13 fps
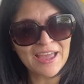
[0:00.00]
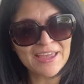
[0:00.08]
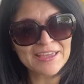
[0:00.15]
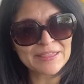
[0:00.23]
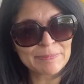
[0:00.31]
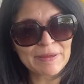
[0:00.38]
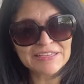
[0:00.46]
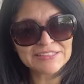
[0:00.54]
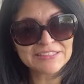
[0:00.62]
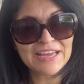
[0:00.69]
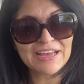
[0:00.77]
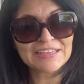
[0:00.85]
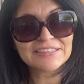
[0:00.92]
in the past
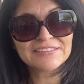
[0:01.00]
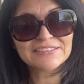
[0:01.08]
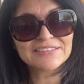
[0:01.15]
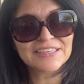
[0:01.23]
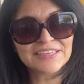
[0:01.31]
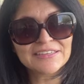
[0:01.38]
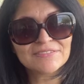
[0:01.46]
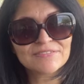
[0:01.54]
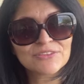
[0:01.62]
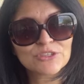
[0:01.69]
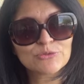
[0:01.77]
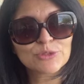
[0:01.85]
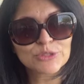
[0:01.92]
he has done
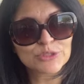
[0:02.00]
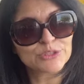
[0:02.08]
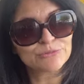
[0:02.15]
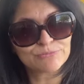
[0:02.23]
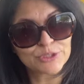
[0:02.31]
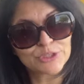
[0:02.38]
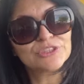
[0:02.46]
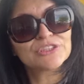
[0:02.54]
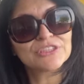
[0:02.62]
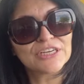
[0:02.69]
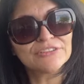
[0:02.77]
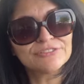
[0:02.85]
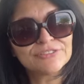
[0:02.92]
real good
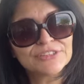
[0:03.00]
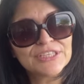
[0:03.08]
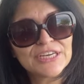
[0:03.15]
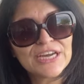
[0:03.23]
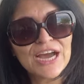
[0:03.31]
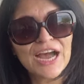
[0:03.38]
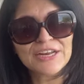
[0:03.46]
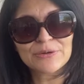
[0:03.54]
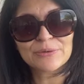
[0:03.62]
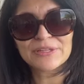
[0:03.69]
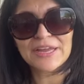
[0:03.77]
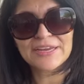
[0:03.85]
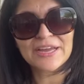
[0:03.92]
stuff I
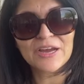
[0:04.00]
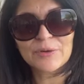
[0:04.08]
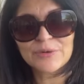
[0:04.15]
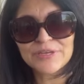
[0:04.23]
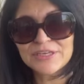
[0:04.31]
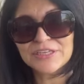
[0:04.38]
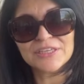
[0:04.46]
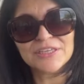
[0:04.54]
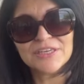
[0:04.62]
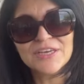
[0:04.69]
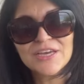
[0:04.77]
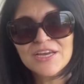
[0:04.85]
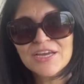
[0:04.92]
don't like how he
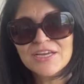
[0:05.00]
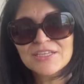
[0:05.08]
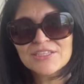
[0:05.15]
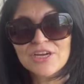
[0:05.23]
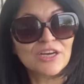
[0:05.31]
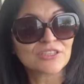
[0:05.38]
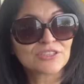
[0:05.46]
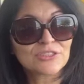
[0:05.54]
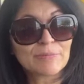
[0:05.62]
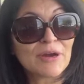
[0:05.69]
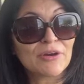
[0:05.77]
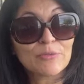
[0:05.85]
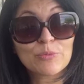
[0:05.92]
talks about